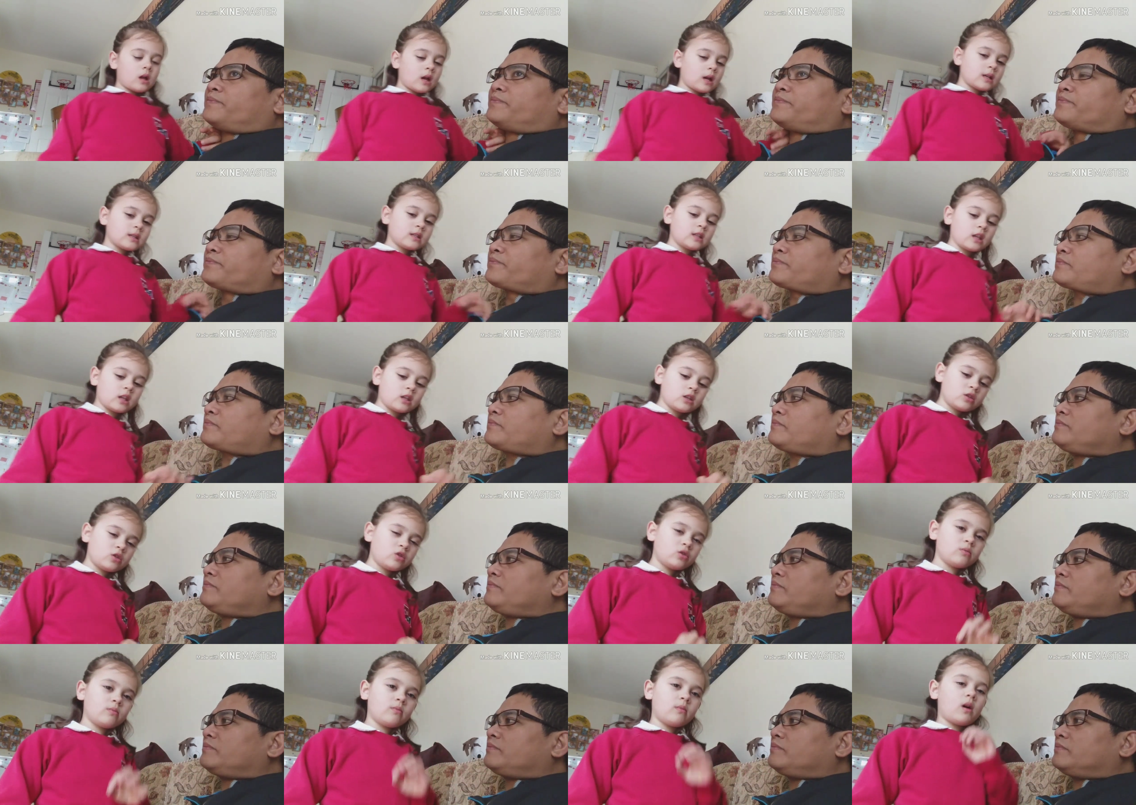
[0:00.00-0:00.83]
Speaker 1: I
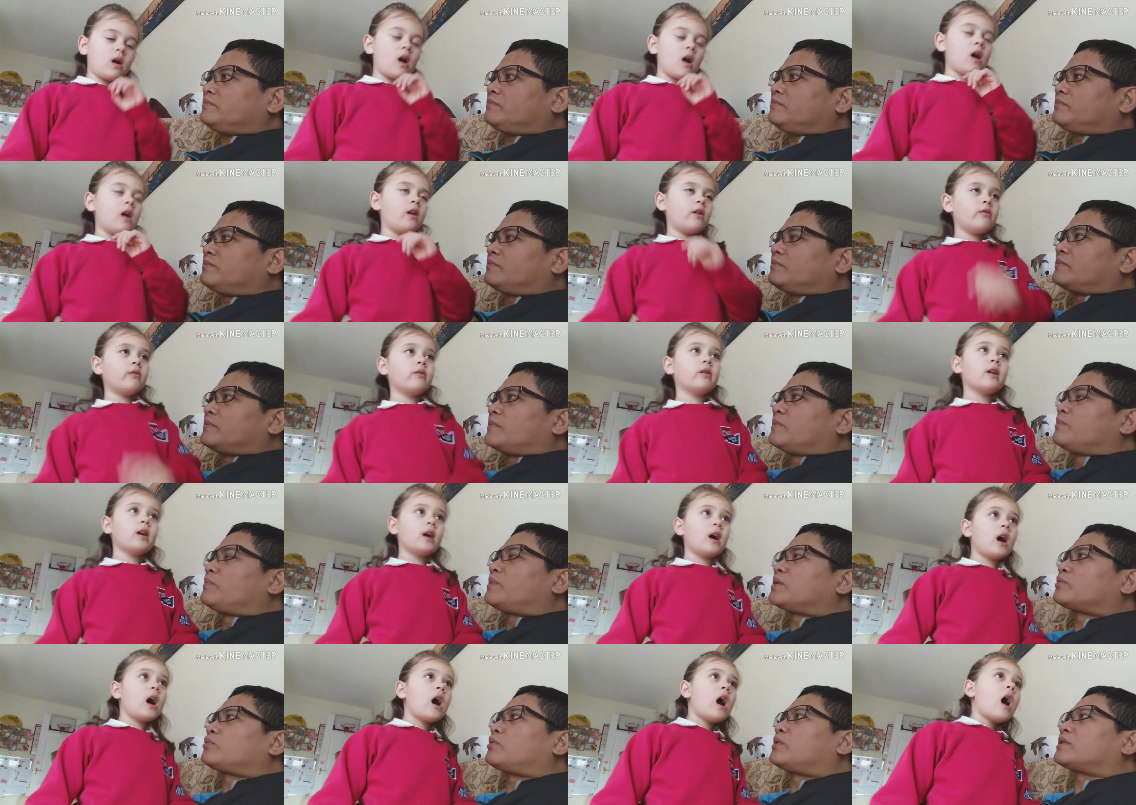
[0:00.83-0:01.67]
said to
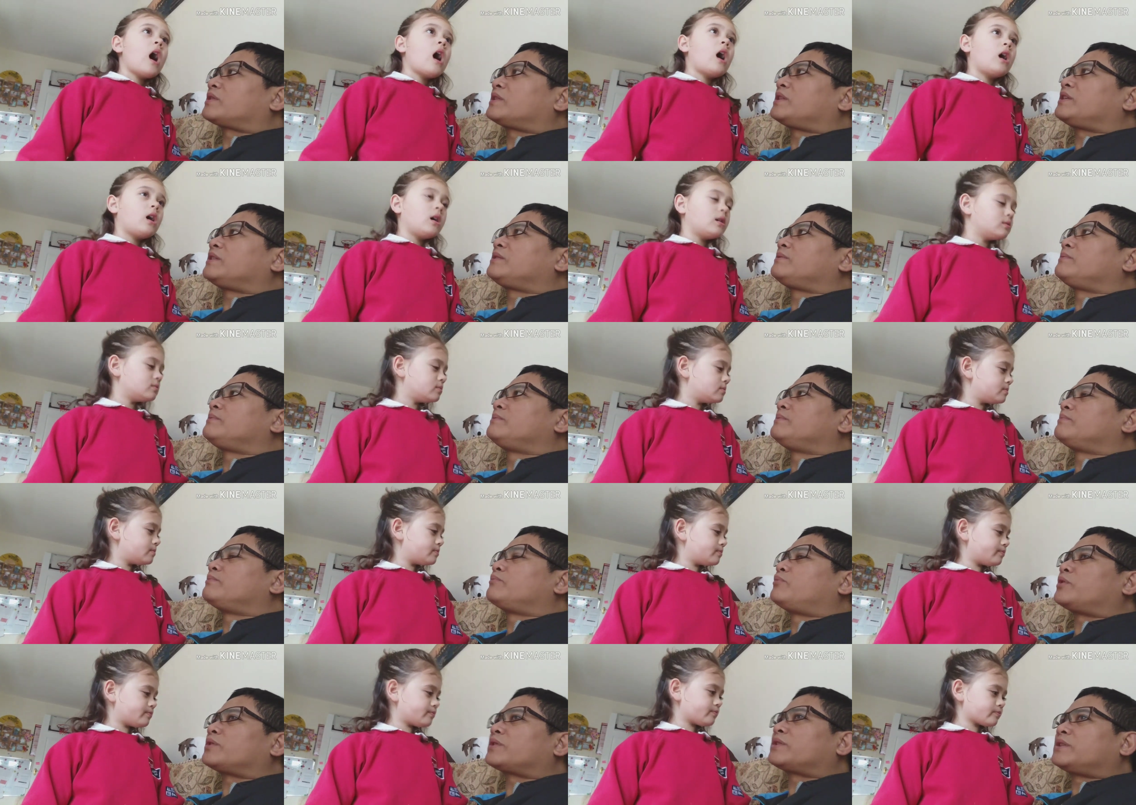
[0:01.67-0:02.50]
Maria. But
Speaker 2: what did
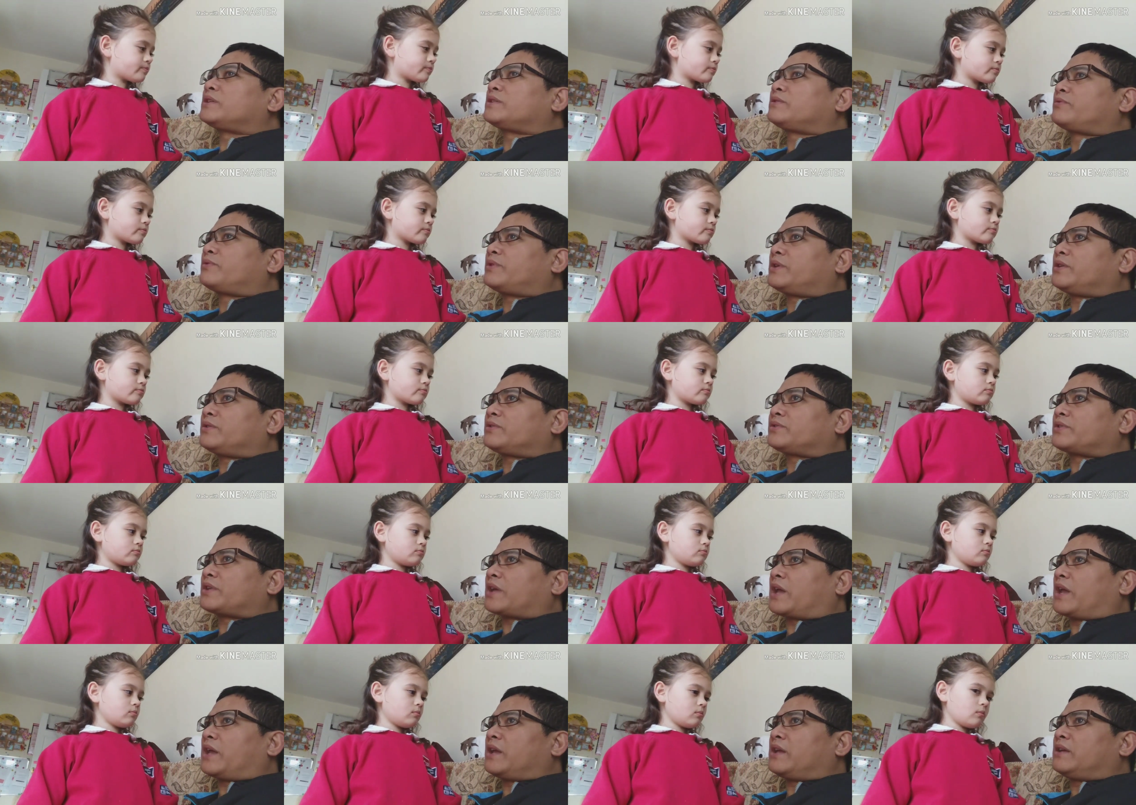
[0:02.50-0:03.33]
what did Rio
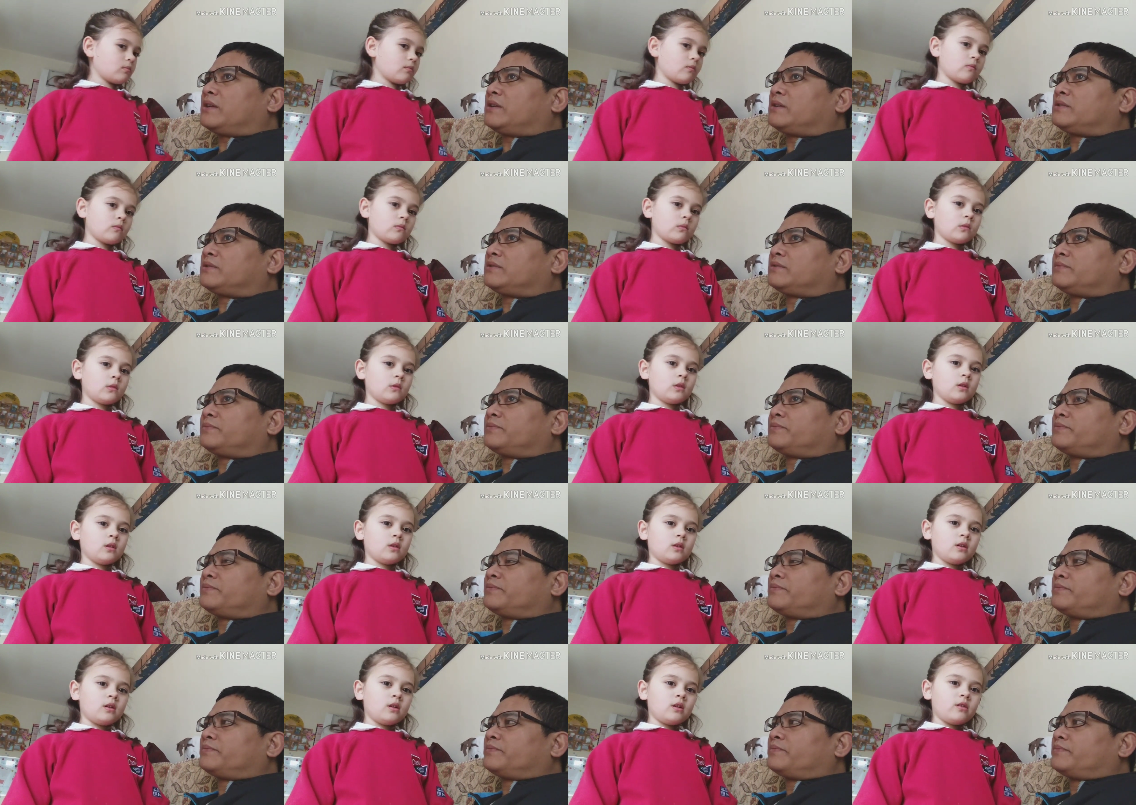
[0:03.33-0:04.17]
say?
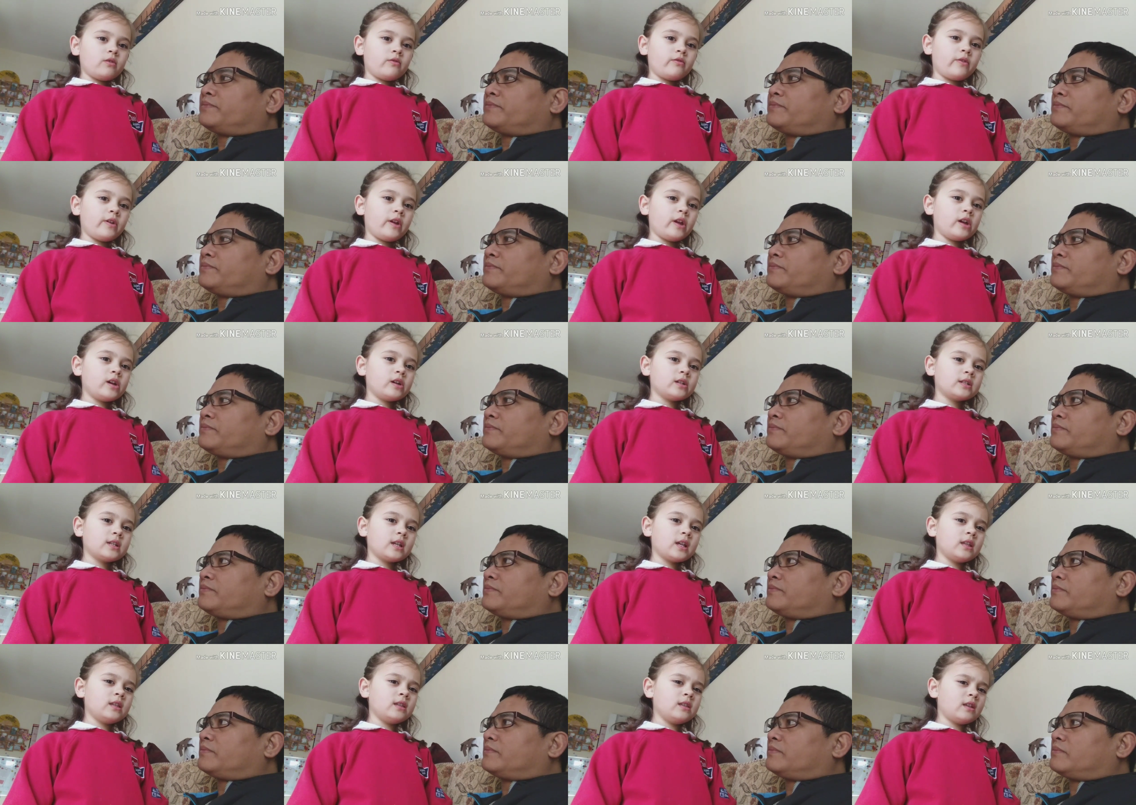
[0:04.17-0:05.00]
Speaker 1: Rio
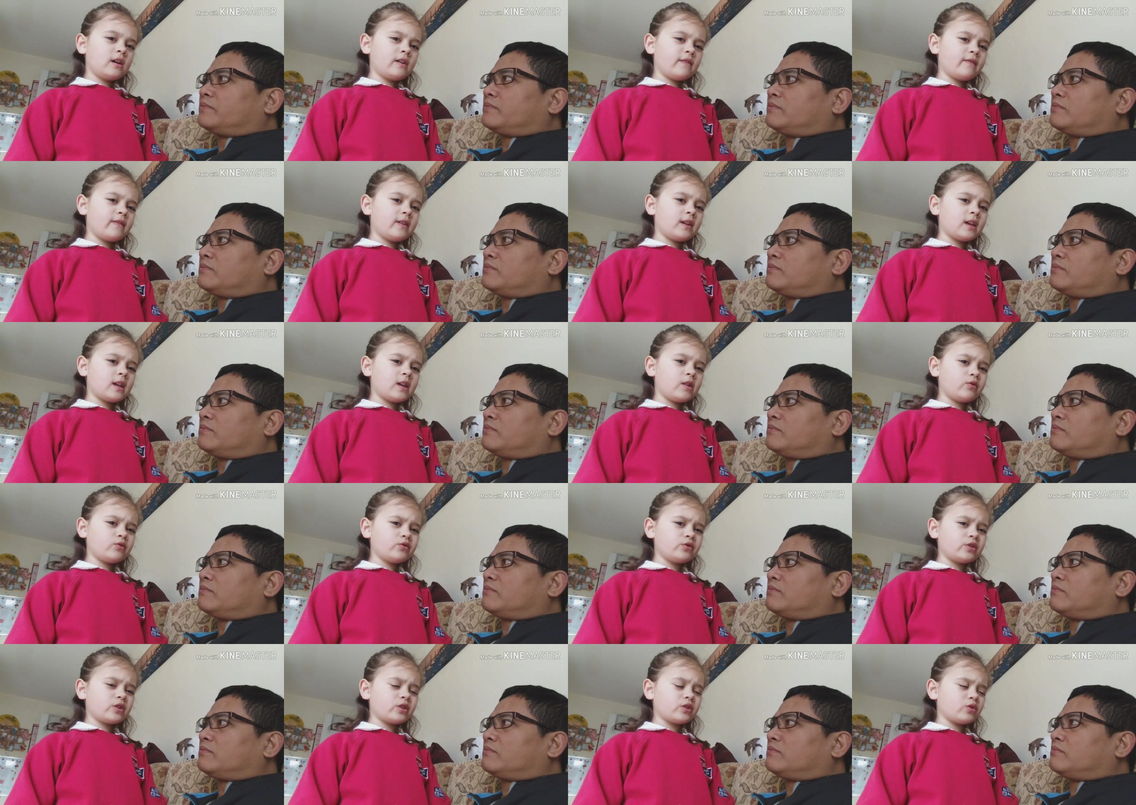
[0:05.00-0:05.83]
said nothing.
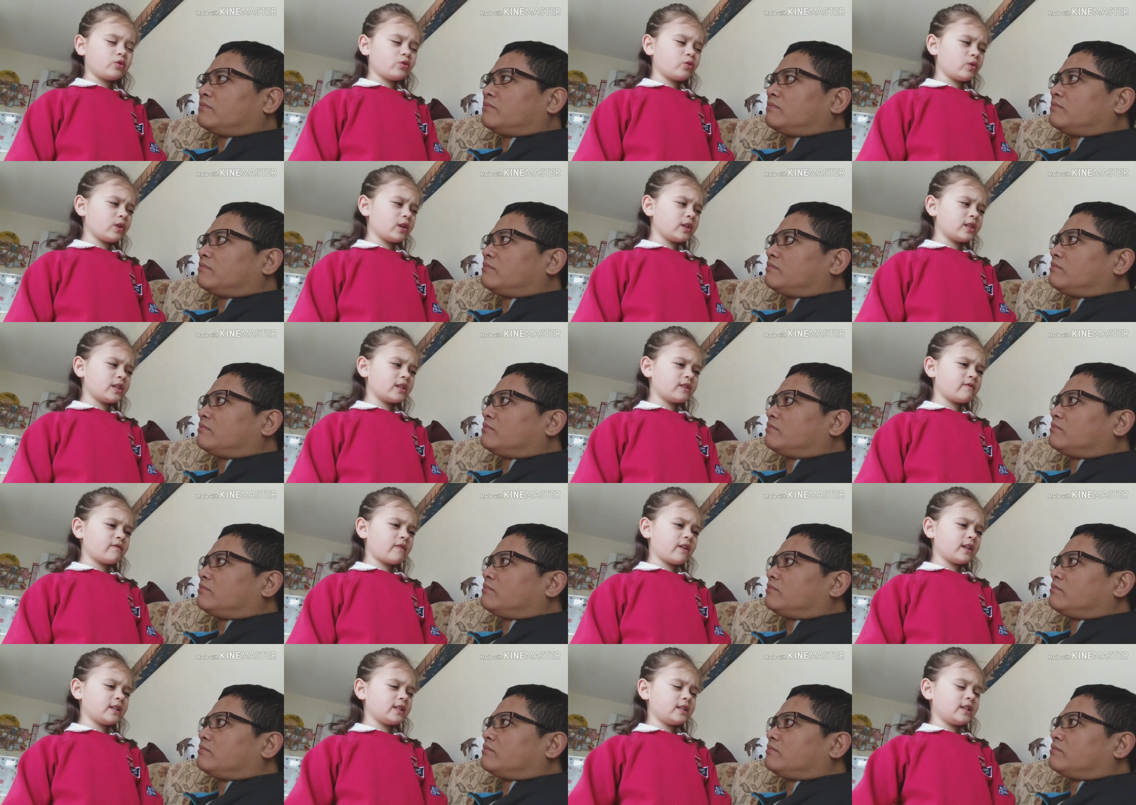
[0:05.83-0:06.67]
He was just doing
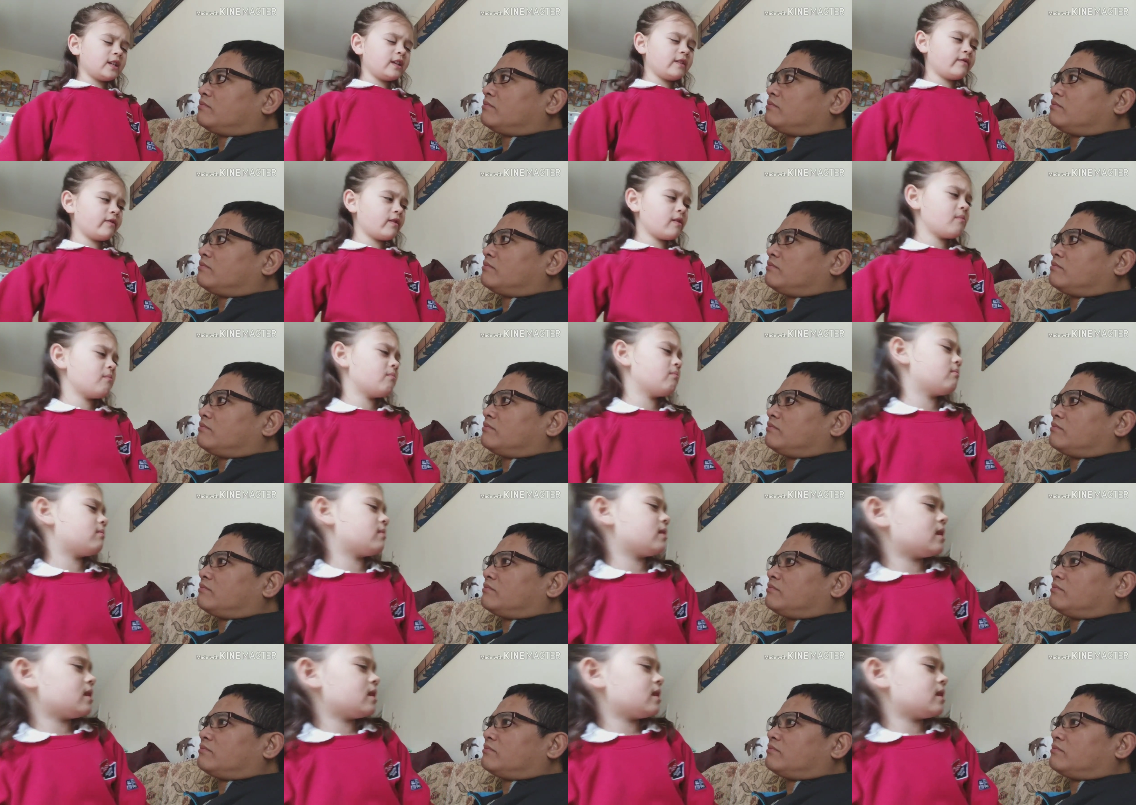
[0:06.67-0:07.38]
this face even